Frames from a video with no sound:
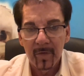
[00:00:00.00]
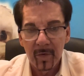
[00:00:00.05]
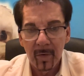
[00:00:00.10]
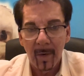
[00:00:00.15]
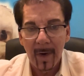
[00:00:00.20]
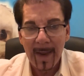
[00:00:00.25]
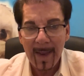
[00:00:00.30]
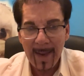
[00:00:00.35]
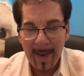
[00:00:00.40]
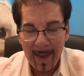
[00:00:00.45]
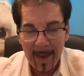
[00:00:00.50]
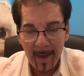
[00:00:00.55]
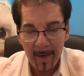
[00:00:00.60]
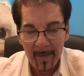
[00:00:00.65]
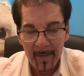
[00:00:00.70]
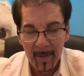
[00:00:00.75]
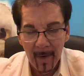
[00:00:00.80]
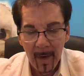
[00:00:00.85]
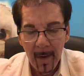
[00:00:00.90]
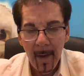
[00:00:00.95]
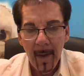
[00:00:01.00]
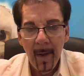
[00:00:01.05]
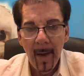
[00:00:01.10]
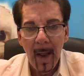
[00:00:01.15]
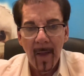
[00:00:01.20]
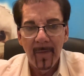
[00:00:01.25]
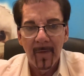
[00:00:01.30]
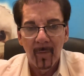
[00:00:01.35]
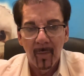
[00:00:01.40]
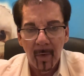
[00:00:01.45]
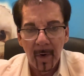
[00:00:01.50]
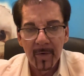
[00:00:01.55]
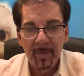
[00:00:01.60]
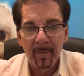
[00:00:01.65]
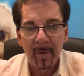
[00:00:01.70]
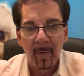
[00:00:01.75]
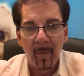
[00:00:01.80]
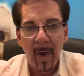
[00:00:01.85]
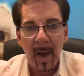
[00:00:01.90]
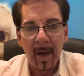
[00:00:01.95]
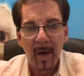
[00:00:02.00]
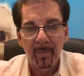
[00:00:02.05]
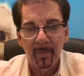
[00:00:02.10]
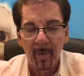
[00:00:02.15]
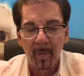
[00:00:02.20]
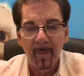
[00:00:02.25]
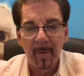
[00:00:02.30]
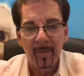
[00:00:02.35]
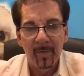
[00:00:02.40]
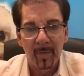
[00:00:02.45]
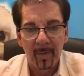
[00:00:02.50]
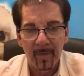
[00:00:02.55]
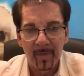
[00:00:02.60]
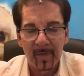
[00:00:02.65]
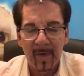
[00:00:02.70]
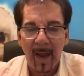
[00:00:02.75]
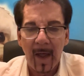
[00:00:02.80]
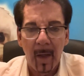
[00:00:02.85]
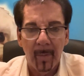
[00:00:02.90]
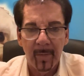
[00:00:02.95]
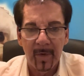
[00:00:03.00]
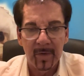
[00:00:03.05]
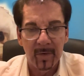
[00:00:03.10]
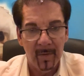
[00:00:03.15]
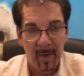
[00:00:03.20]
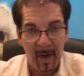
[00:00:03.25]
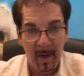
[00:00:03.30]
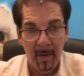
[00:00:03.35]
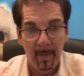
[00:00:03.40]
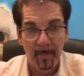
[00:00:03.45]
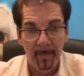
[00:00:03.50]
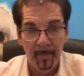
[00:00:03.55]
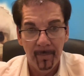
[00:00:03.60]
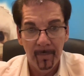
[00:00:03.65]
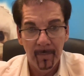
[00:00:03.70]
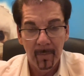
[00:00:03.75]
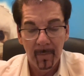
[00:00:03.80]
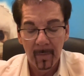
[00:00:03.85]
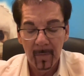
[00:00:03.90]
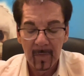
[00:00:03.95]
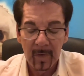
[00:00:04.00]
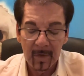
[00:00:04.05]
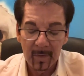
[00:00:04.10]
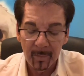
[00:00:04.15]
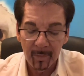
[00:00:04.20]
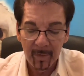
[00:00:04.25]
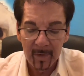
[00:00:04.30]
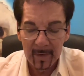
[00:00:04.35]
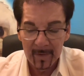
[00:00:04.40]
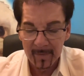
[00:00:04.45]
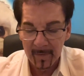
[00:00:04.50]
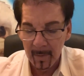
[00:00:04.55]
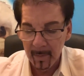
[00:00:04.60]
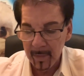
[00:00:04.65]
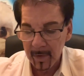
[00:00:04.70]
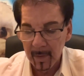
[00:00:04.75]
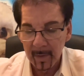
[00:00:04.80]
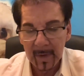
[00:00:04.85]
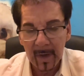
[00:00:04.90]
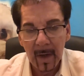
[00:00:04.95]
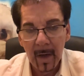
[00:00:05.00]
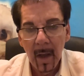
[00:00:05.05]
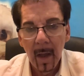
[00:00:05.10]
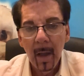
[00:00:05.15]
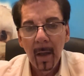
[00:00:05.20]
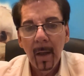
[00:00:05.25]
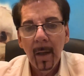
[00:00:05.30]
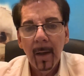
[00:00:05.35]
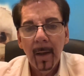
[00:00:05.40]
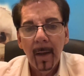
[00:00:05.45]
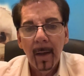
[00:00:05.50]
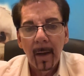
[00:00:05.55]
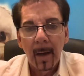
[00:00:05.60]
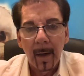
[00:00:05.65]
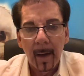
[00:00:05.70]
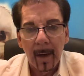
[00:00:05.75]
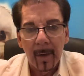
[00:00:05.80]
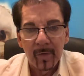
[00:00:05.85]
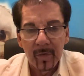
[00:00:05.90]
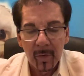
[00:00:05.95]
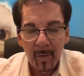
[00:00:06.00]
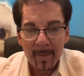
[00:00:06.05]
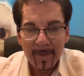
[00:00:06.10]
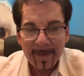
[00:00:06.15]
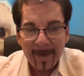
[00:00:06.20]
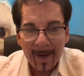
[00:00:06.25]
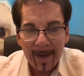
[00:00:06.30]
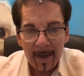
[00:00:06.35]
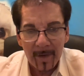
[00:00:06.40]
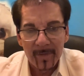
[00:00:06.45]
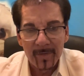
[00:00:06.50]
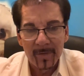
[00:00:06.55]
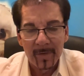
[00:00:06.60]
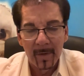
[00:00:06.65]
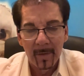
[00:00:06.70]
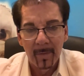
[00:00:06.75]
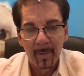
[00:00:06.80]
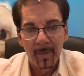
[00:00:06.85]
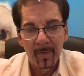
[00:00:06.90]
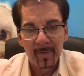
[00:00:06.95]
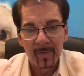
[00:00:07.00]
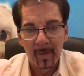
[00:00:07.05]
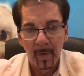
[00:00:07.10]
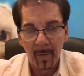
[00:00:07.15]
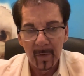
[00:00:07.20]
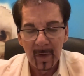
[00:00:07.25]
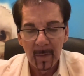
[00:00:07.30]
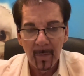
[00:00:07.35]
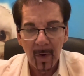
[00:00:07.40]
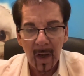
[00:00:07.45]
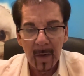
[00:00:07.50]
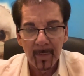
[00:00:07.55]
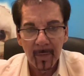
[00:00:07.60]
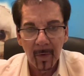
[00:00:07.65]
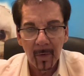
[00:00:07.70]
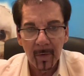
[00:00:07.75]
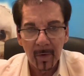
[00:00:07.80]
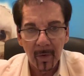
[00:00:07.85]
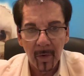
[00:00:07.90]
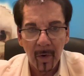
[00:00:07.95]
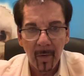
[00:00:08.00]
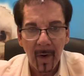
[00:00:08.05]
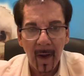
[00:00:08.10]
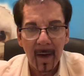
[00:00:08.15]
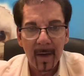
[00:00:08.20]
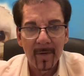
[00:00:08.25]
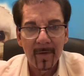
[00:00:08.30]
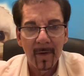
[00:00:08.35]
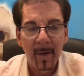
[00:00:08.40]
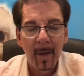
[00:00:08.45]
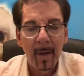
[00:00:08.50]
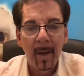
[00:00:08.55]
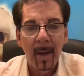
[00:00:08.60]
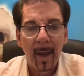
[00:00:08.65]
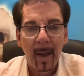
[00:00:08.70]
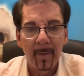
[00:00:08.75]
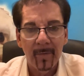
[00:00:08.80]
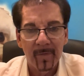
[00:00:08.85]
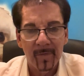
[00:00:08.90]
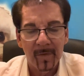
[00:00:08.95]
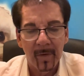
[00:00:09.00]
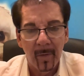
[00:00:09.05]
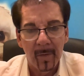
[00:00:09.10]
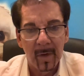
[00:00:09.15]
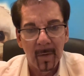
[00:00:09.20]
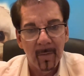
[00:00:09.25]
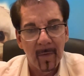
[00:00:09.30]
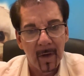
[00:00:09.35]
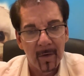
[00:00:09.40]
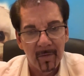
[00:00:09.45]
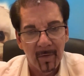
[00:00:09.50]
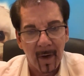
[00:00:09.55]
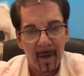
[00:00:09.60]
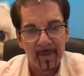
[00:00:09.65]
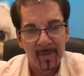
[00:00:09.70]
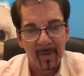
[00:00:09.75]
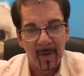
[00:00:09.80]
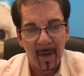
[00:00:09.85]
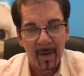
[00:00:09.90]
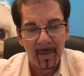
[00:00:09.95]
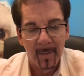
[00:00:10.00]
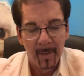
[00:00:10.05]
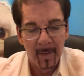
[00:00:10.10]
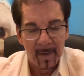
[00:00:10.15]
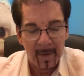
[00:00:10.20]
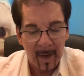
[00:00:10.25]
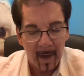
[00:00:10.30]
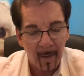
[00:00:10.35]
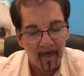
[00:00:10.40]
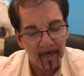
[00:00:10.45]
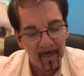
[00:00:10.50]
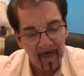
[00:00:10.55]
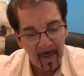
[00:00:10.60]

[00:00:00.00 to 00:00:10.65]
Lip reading: your head and then wondering why it ruins your scalp and your hair. It's pretty simple, okay? On your test, sodium hypochlorite and sodium hydroxide. Now,